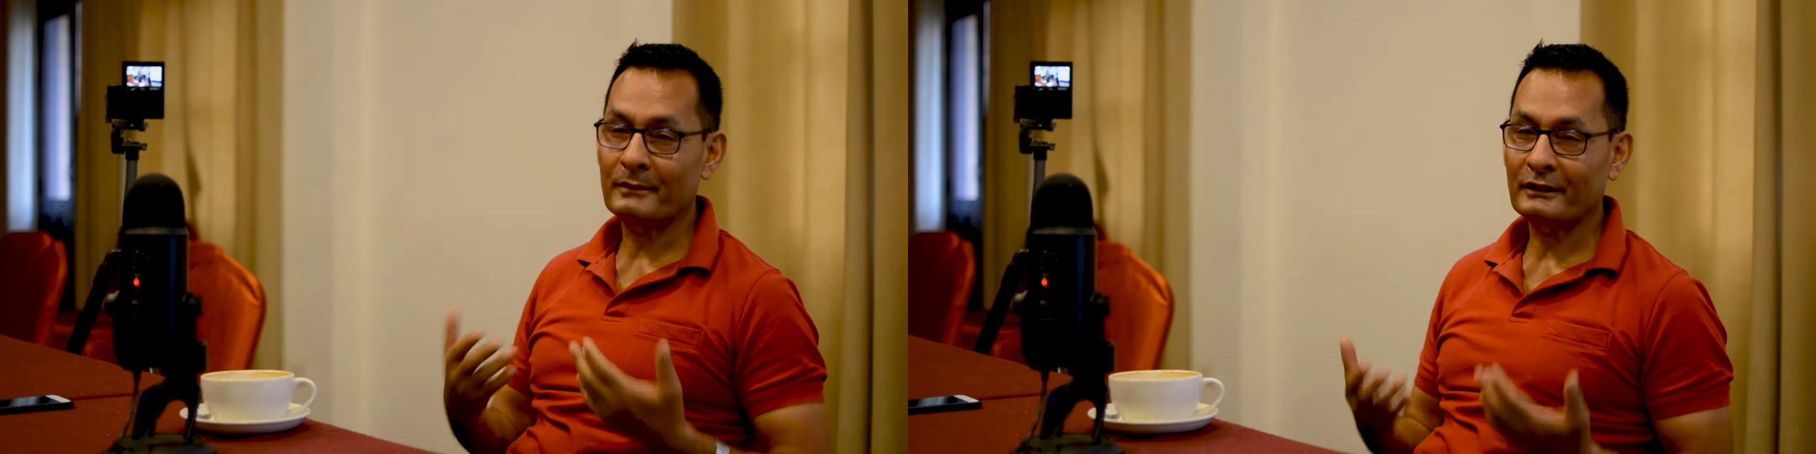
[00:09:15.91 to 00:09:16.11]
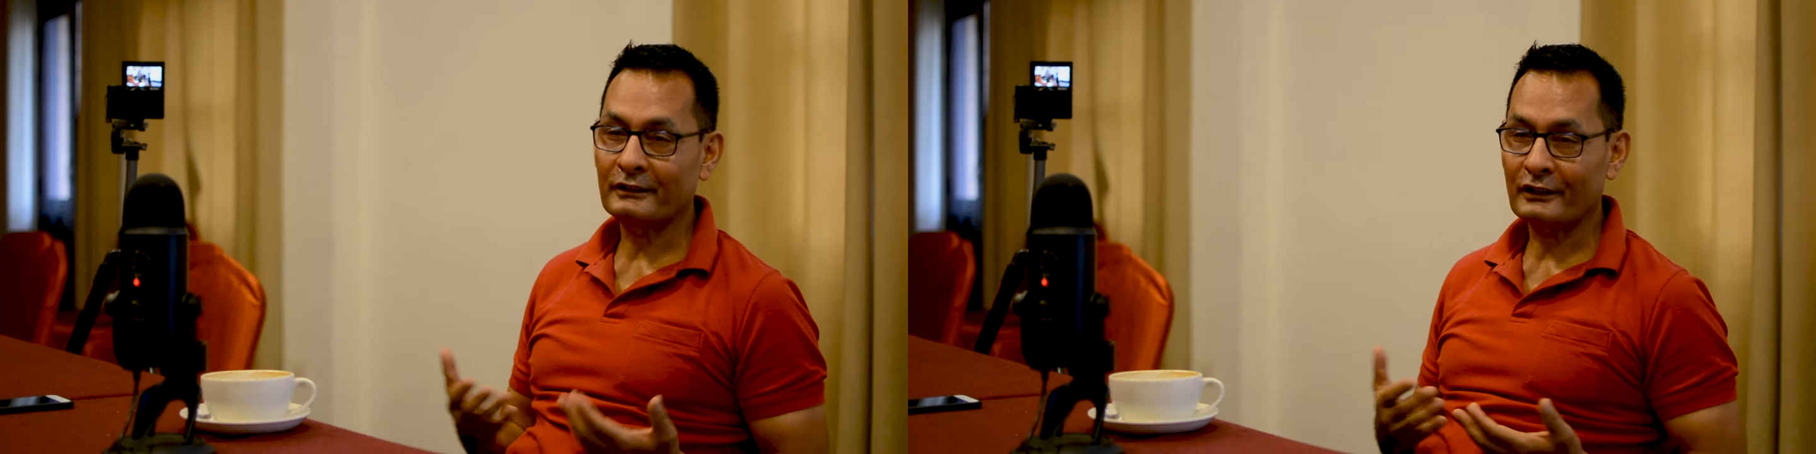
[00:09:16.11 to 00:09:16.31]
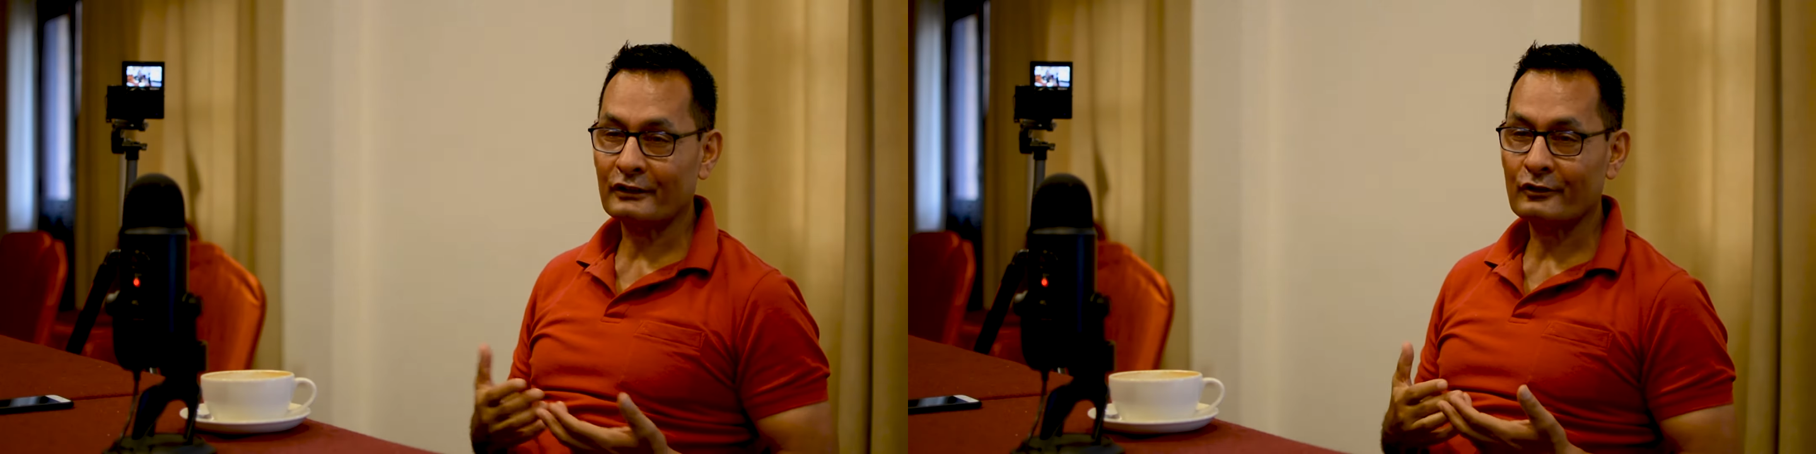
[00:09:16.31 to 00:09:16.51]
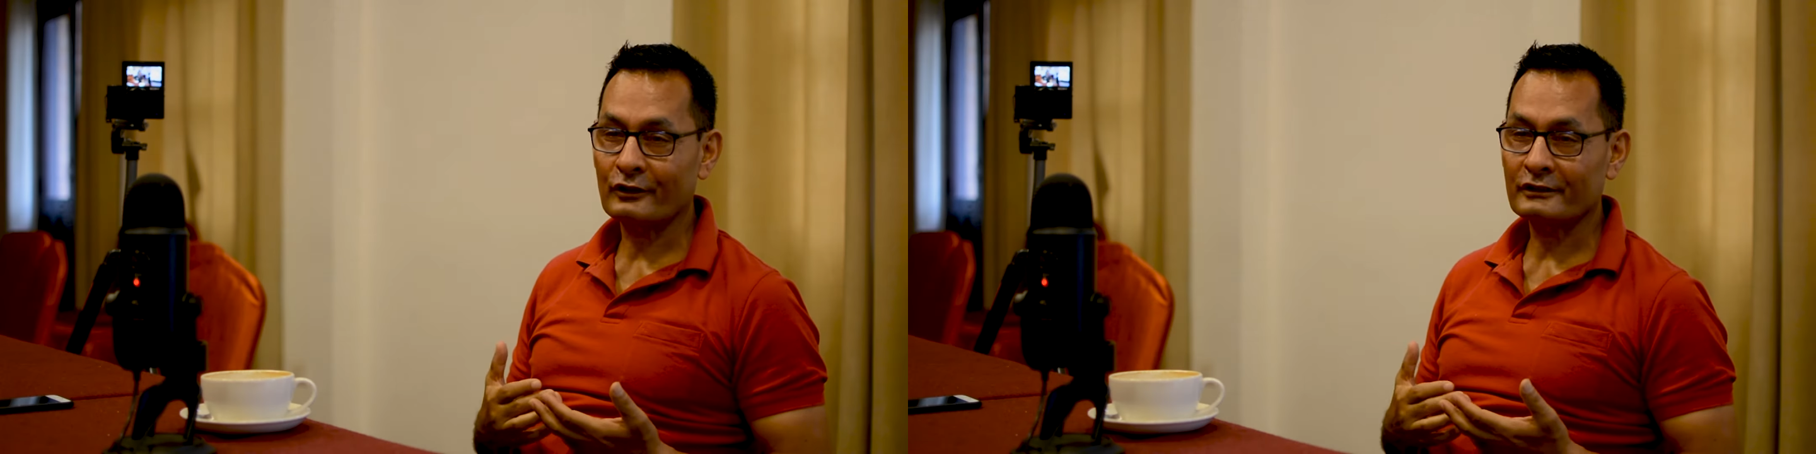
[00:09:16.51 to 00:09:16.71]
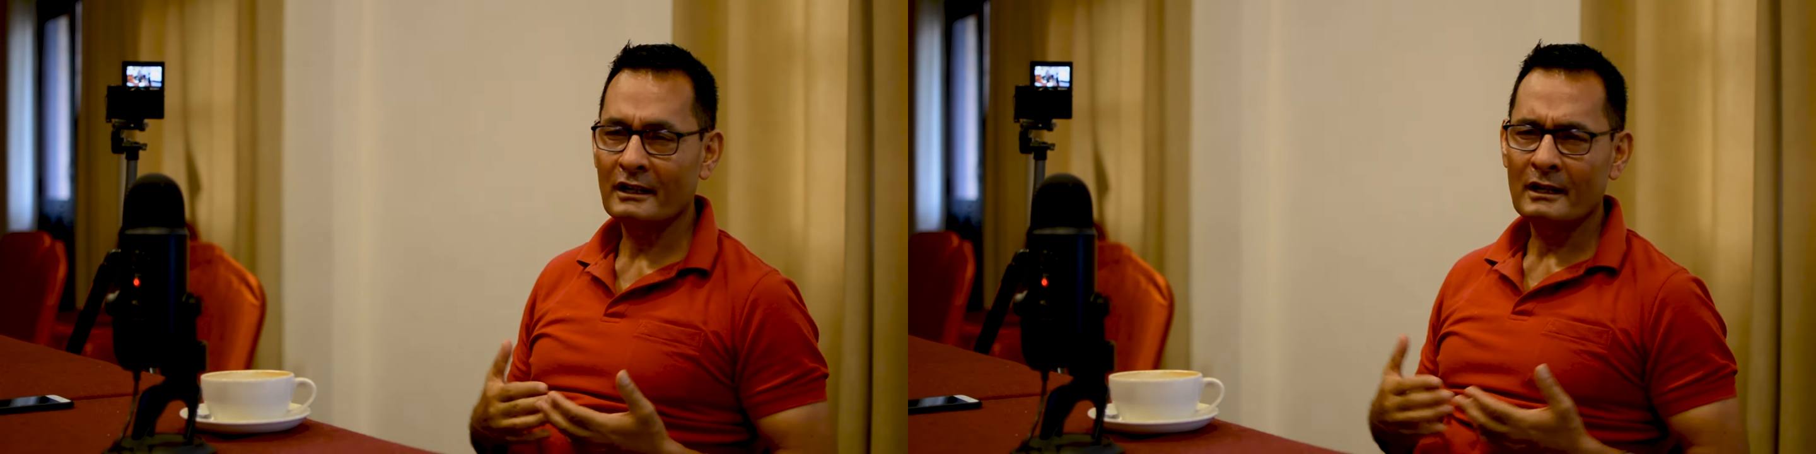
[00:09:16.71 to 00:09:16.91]
many
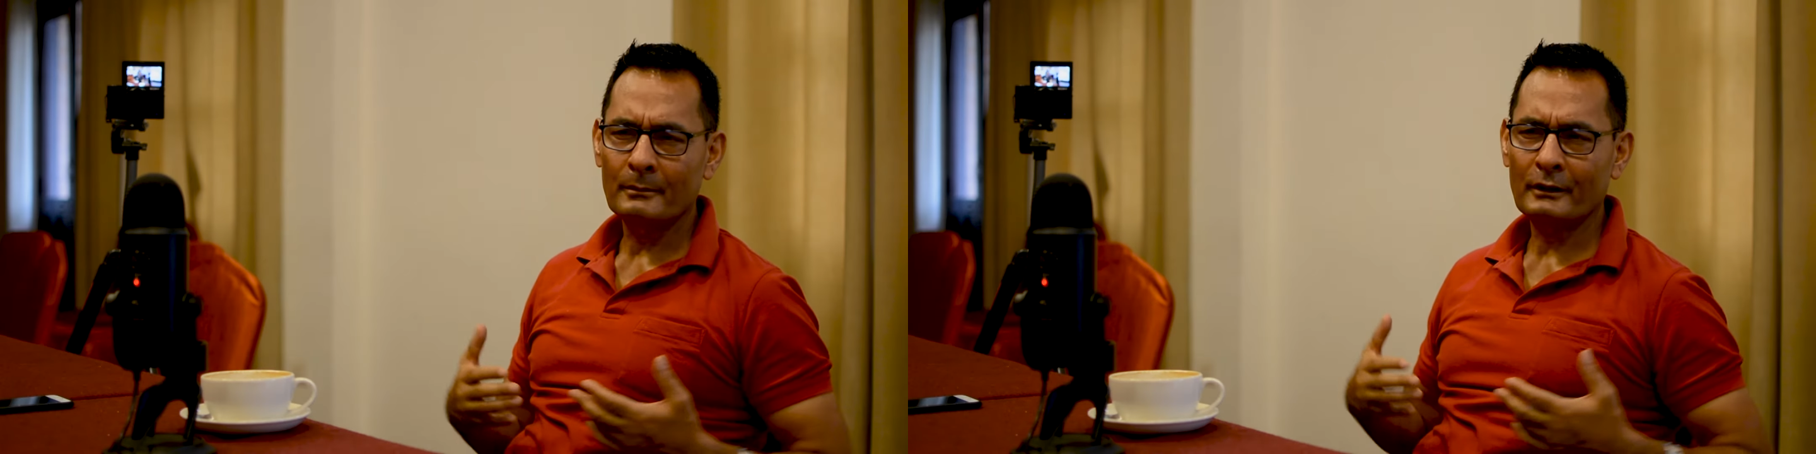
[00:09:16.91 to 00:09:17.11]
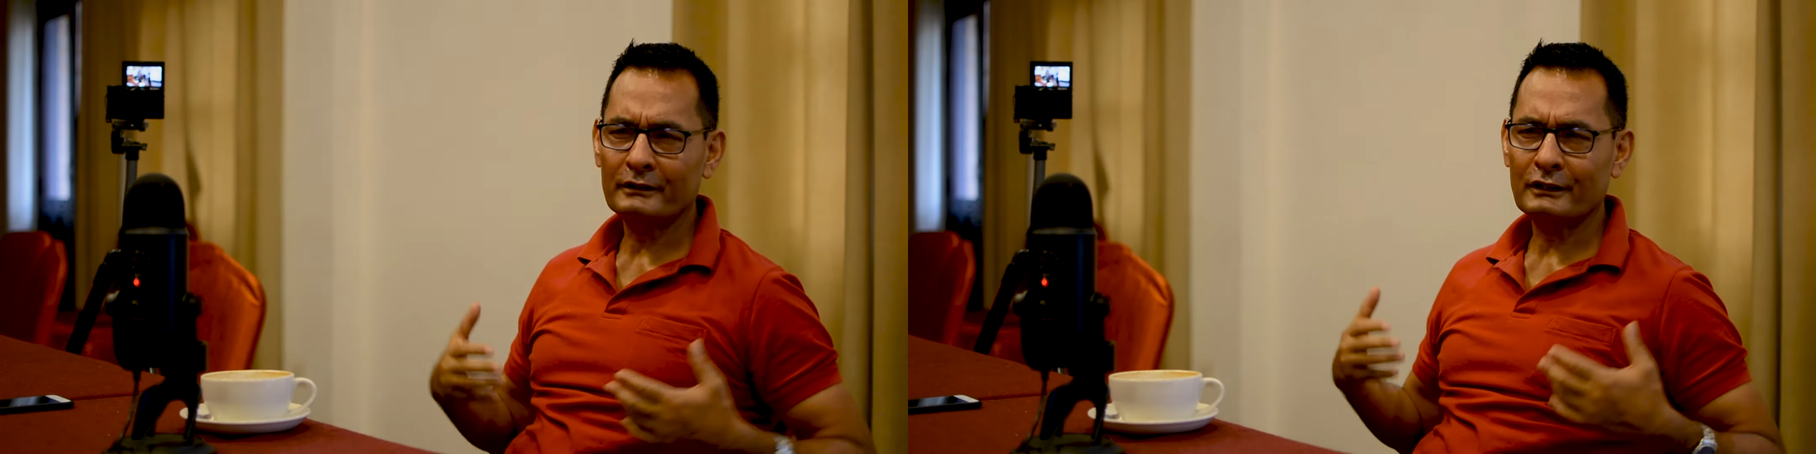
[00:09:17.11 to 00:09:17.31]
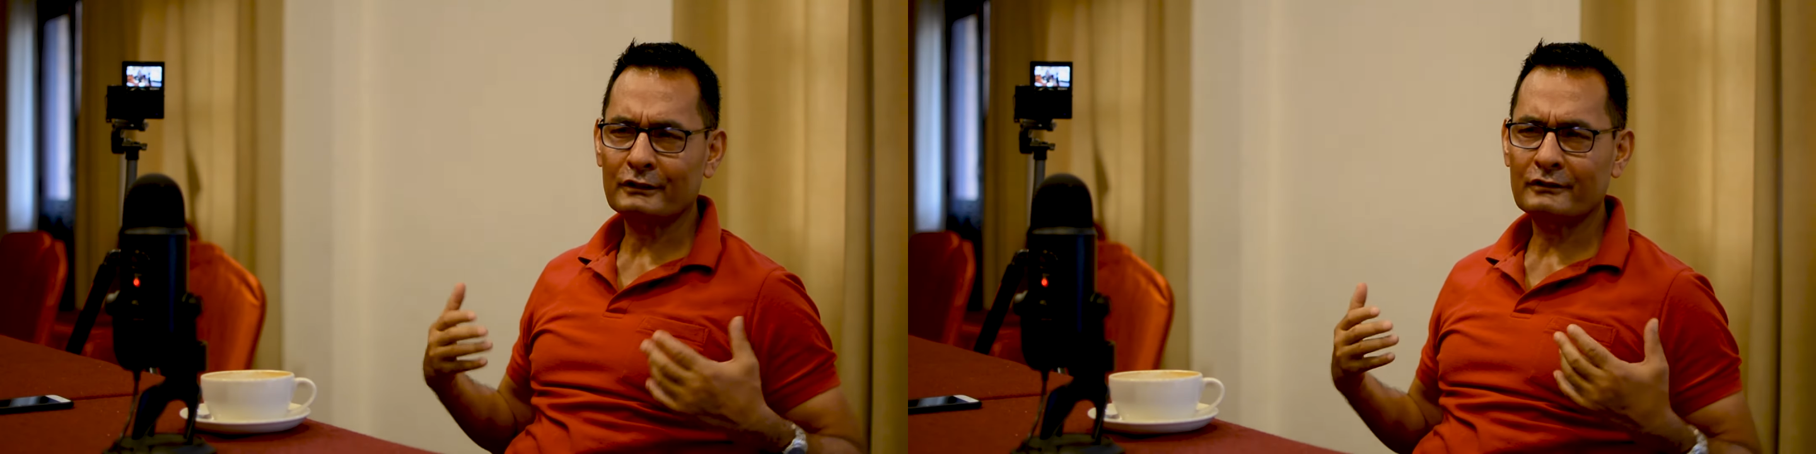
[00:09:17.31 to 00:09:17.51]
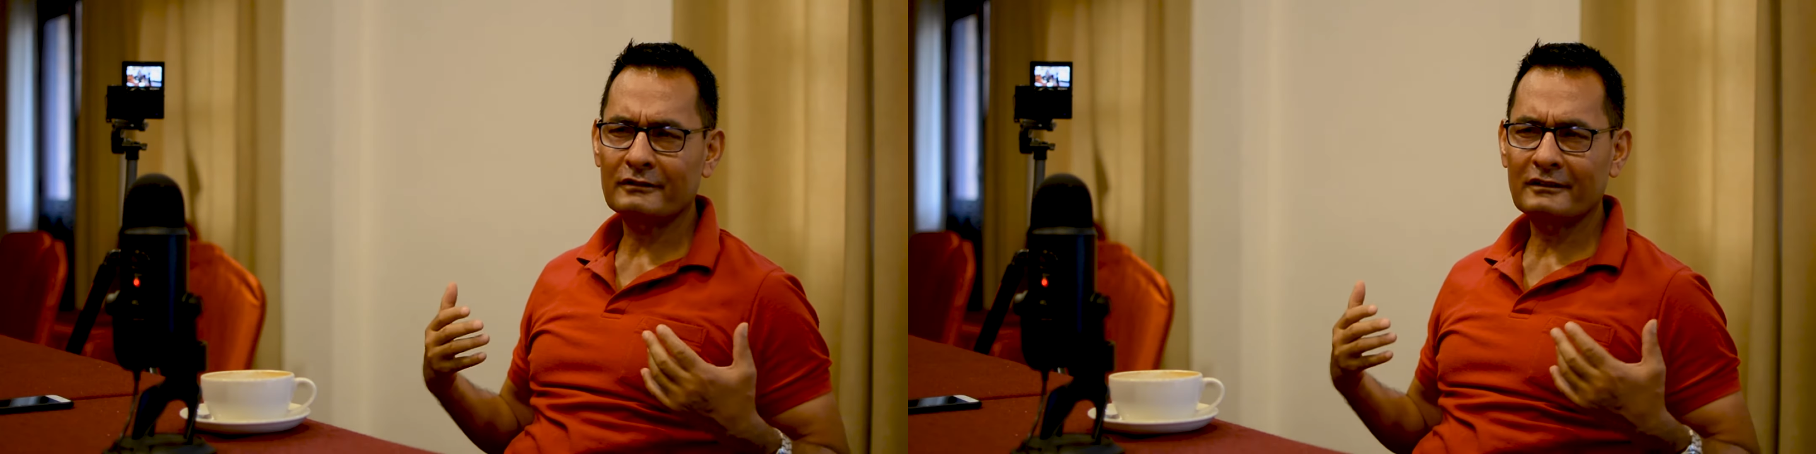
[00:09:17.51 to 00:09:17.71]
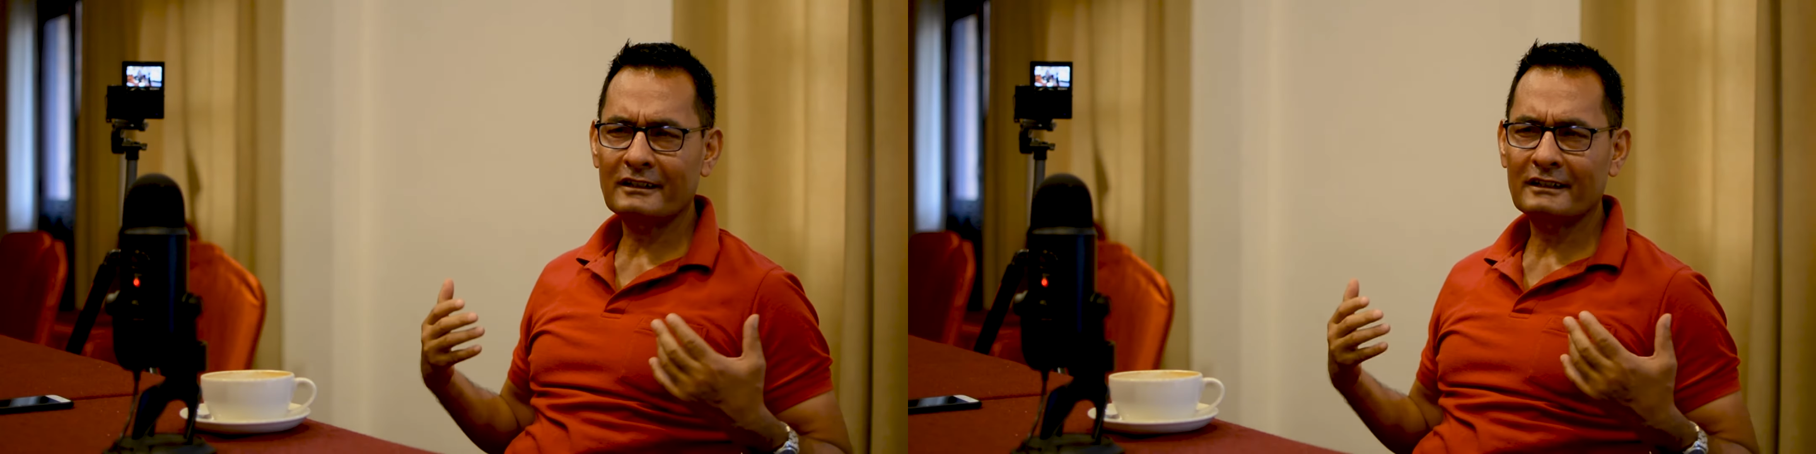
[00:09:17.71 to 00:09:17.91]
restaurants, but it
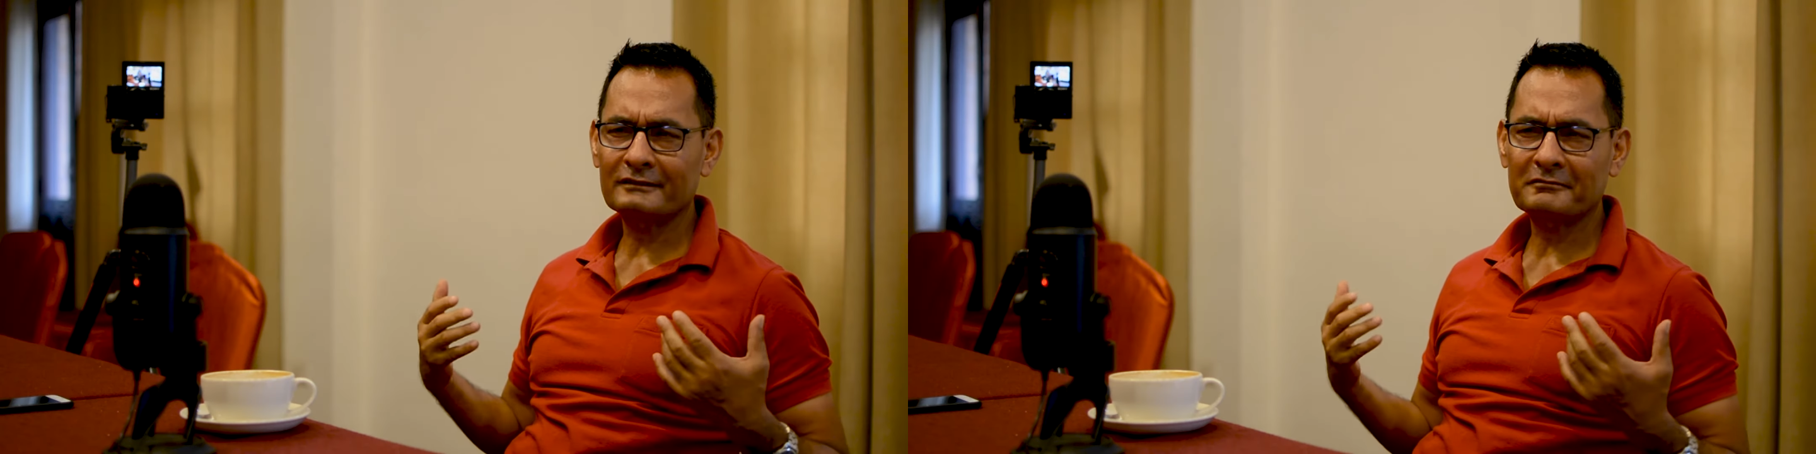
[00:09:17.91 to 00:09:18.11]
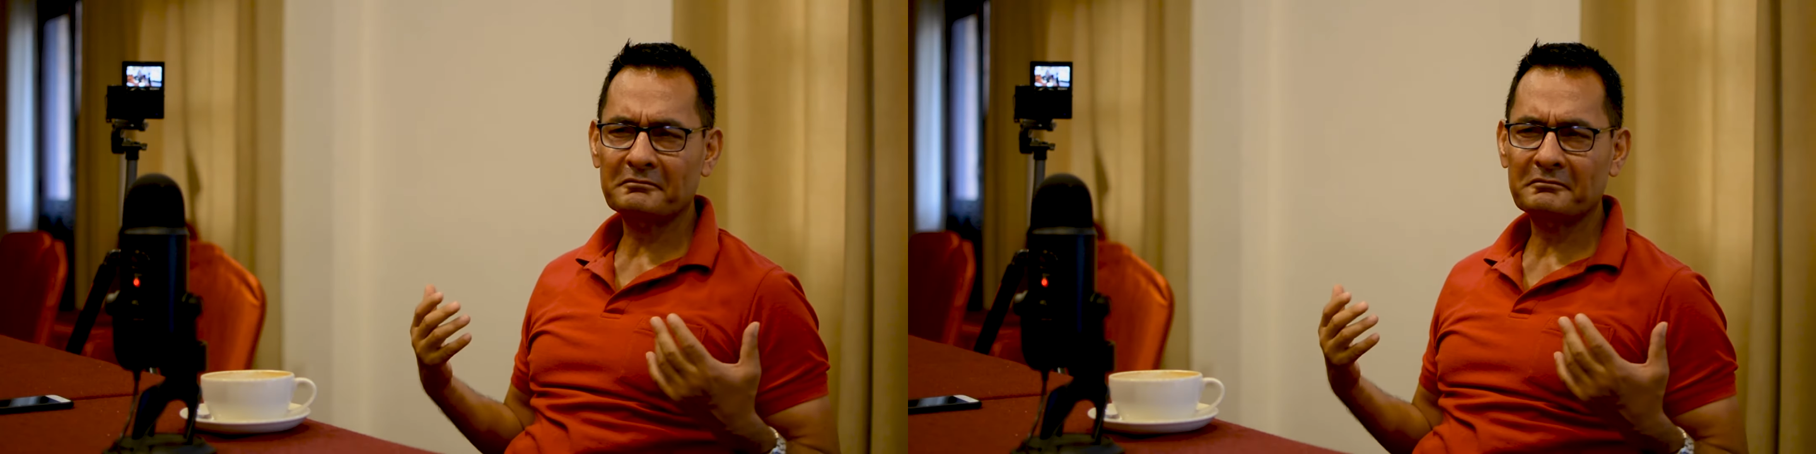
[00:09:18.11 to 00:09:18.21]
uh,